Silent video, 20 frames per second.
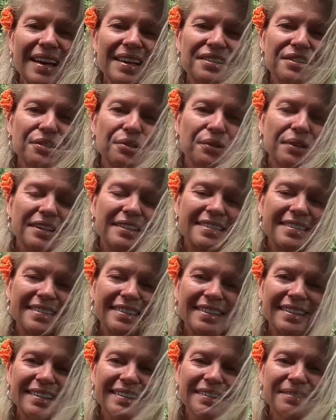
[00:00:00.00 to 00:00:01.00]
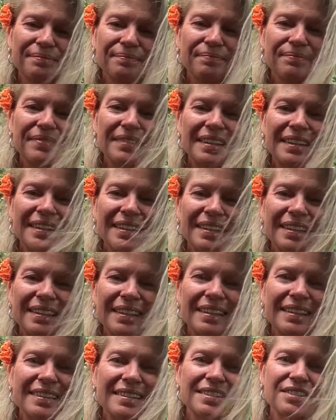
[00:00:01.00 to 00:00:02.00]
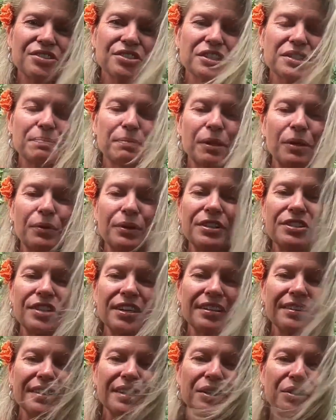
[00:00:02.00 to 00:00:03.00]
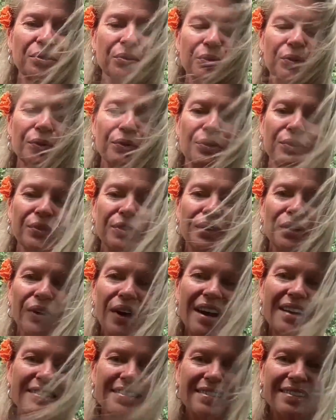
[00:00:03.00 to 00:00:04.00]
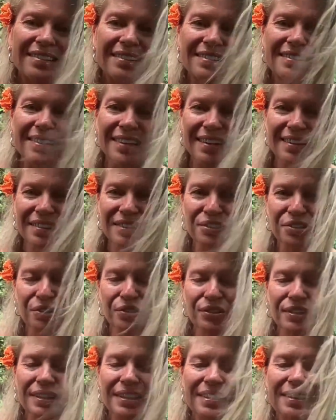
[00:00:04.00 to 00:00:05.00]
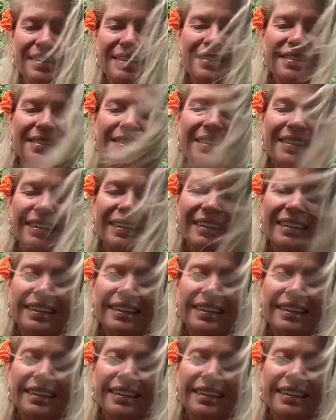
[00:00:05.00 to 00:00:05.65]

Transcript: as you can see, is just blowing gently through the grasses and the trees.